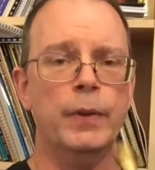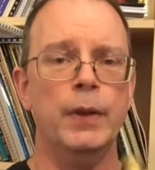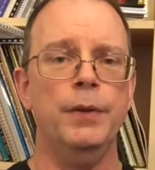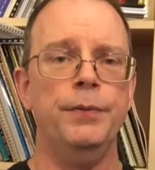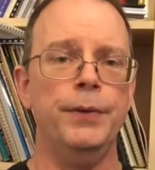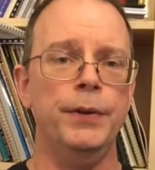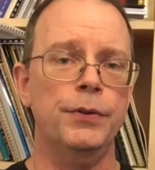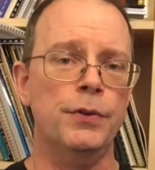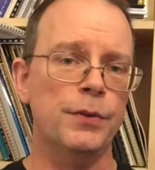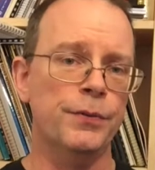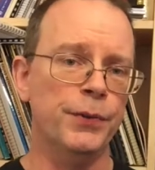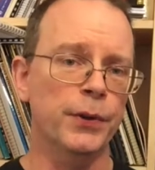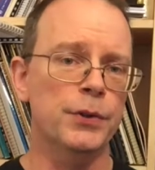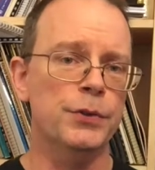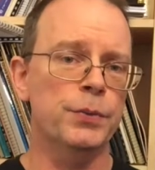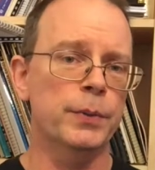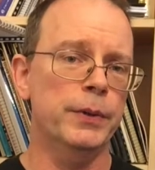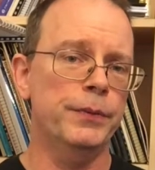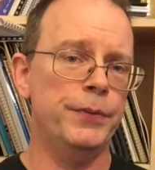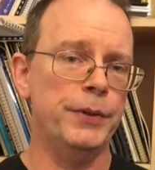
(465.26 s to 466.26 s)
If it's the
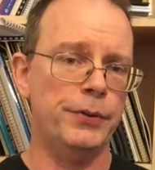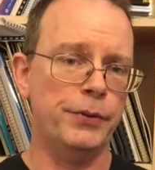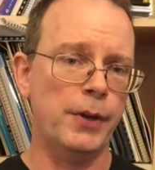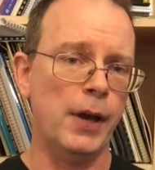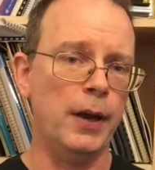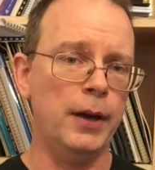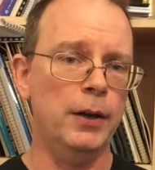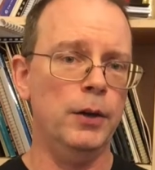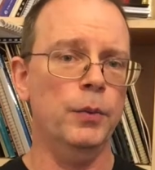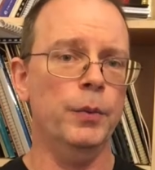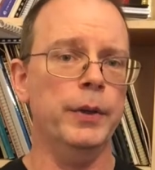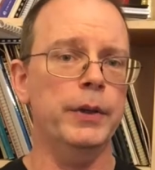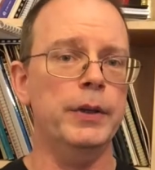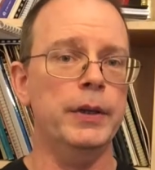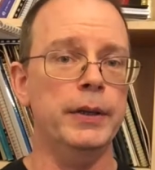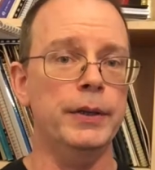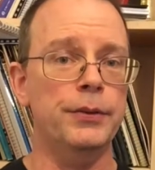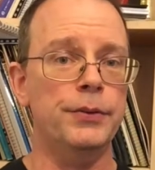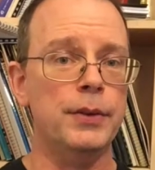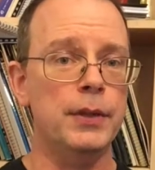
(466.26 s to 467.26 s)
first one, if it's the higher one,
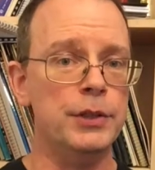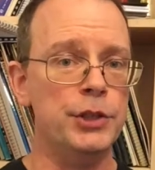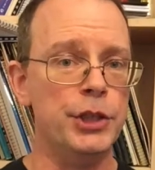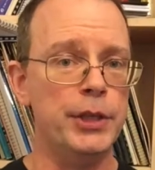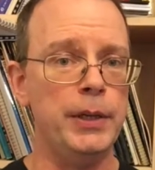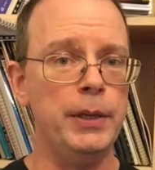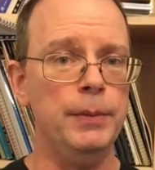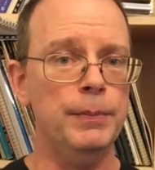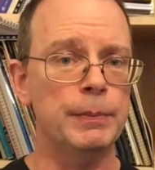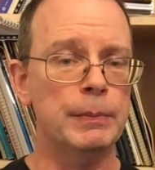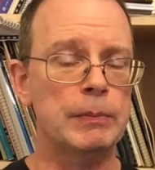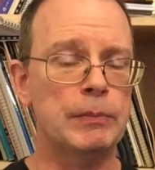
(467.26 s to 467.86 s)
then it's the G.